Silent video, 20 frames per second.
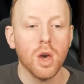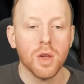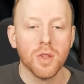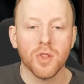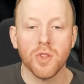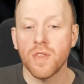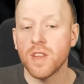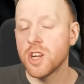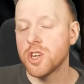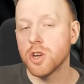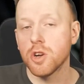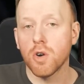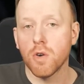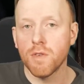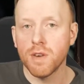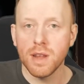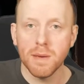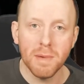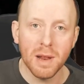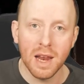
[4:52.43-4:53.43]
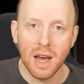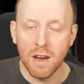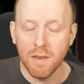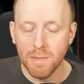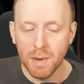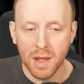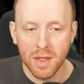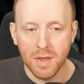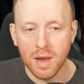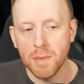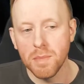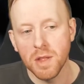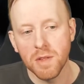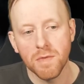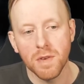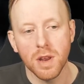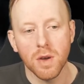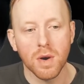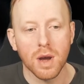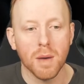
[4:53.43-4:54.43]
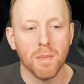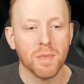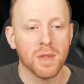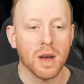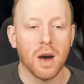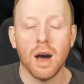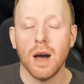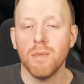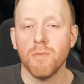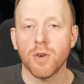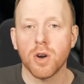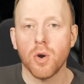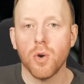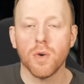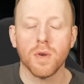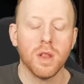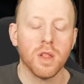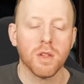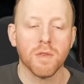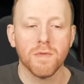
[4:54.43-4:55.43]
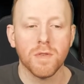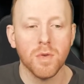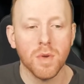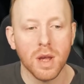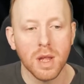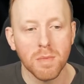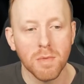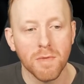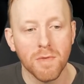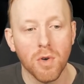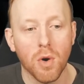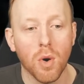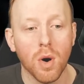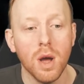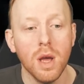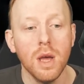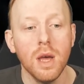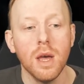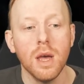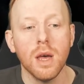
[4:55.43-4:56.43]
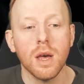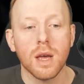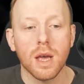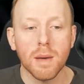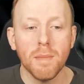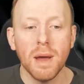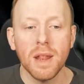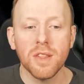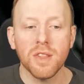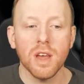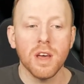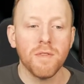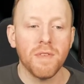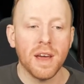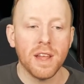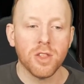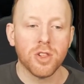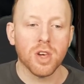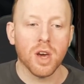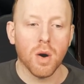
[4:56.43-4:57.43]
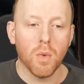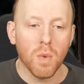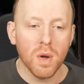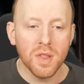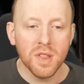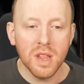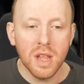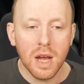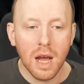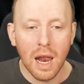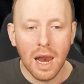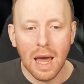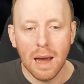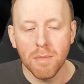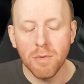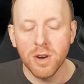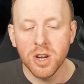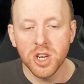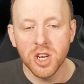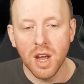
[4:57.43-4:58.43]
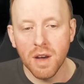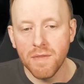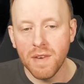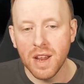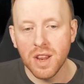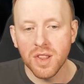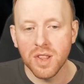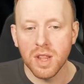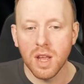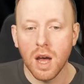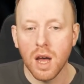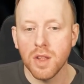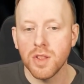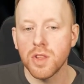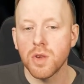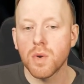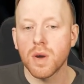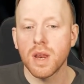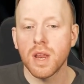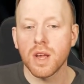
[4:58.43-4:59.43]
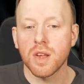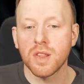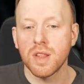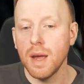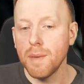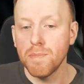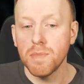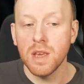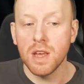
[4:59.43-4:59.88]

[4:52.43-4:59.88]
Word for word: So this should already be live by the time this video comes out. I'm recording this a few days before. Commence adventure. Once the collaboration event starts, you can accept